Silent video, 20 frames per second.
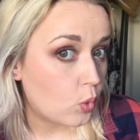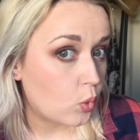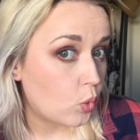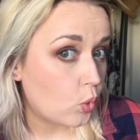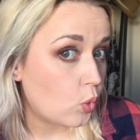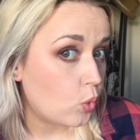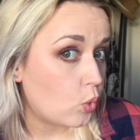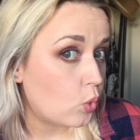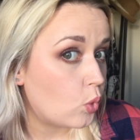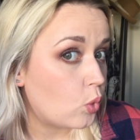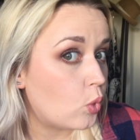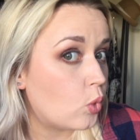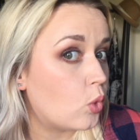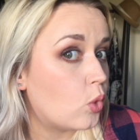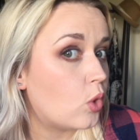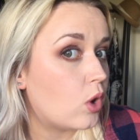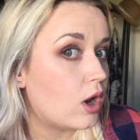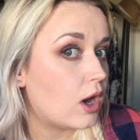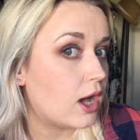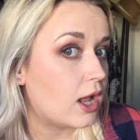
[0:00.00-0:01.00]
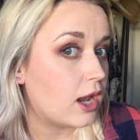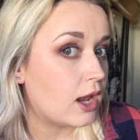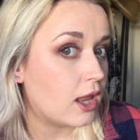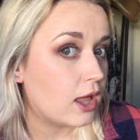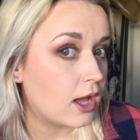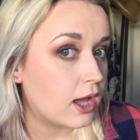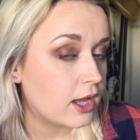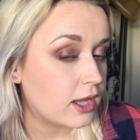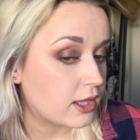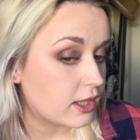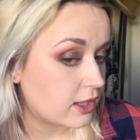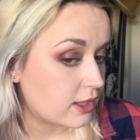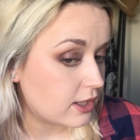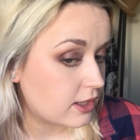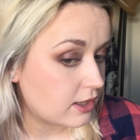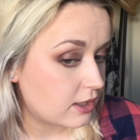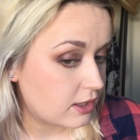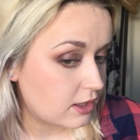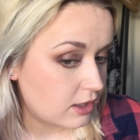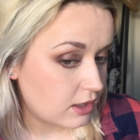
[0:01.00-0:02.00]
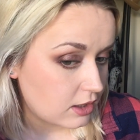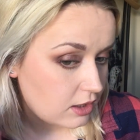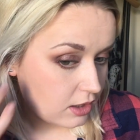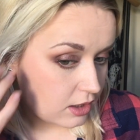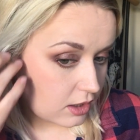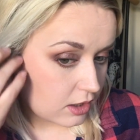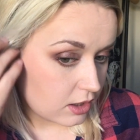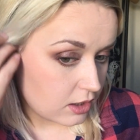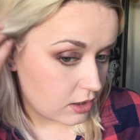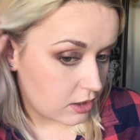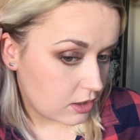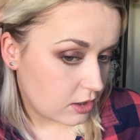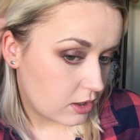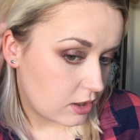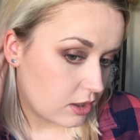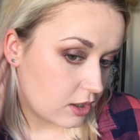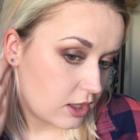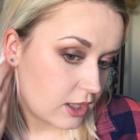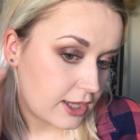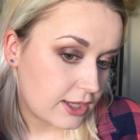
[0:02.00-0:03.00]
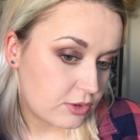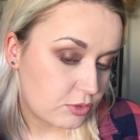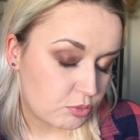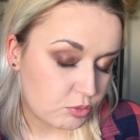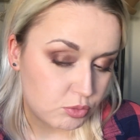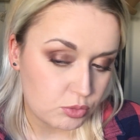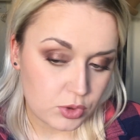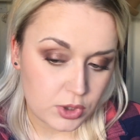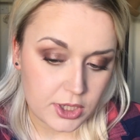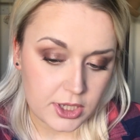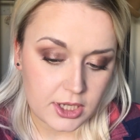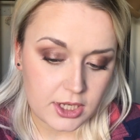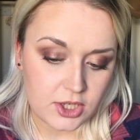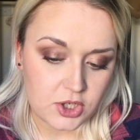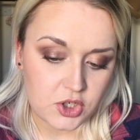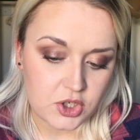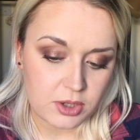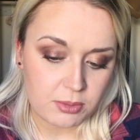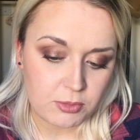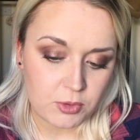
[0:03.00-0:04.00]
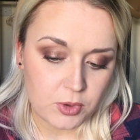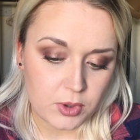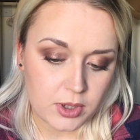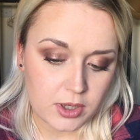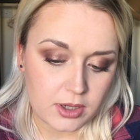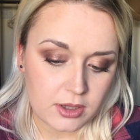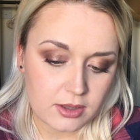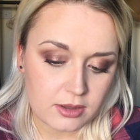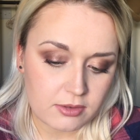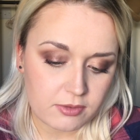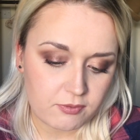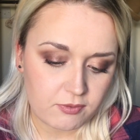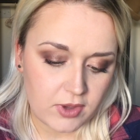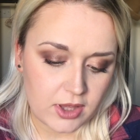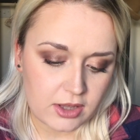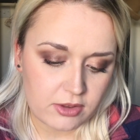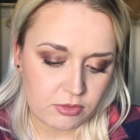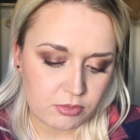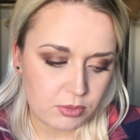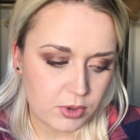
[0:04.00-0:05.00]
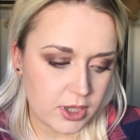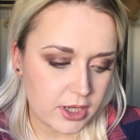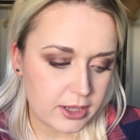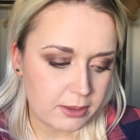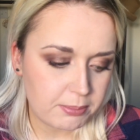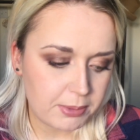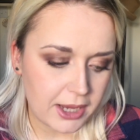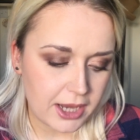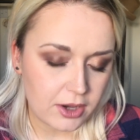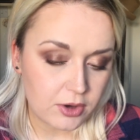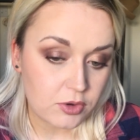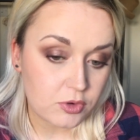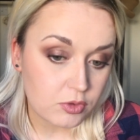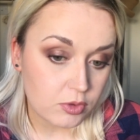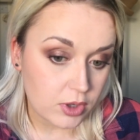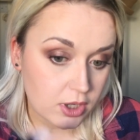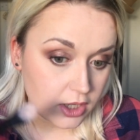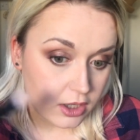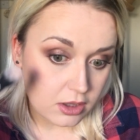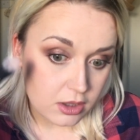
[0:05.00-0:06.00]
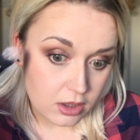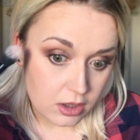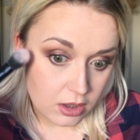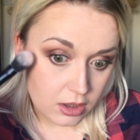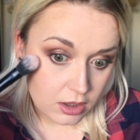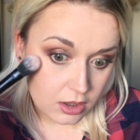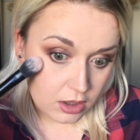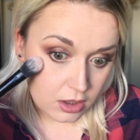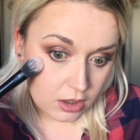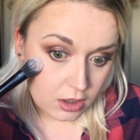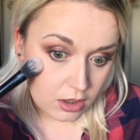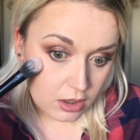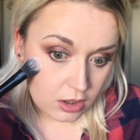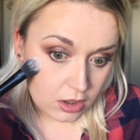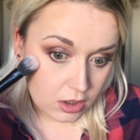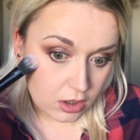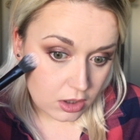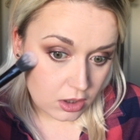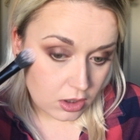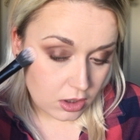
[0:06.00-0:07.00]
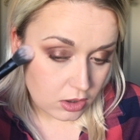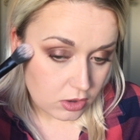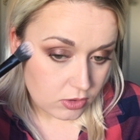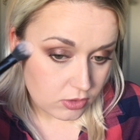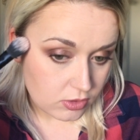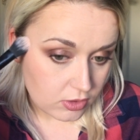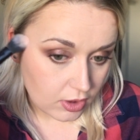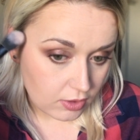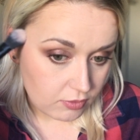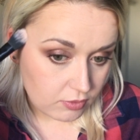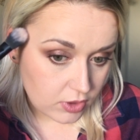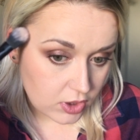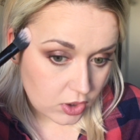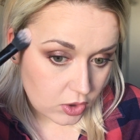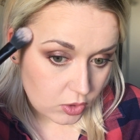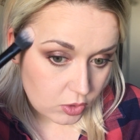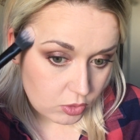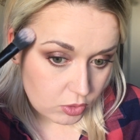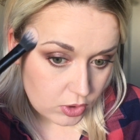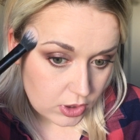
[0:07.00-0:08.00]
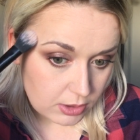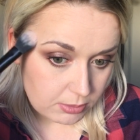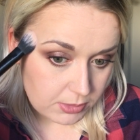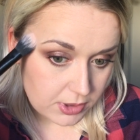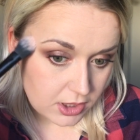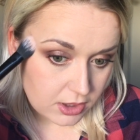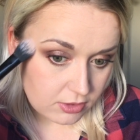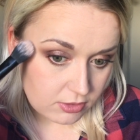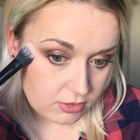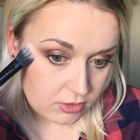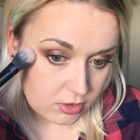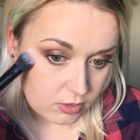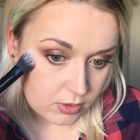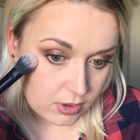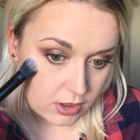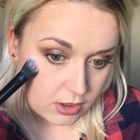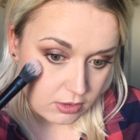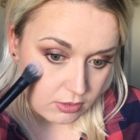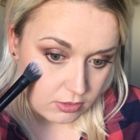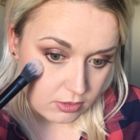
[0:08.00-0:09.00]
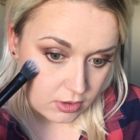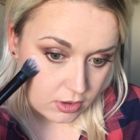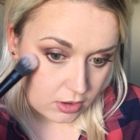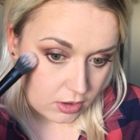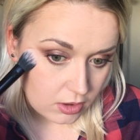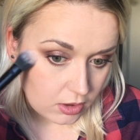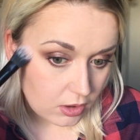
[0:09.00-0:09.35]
now. Ooh, I like. It's really shimmery. It's really powdery. There's definitely no creaminess to it, so.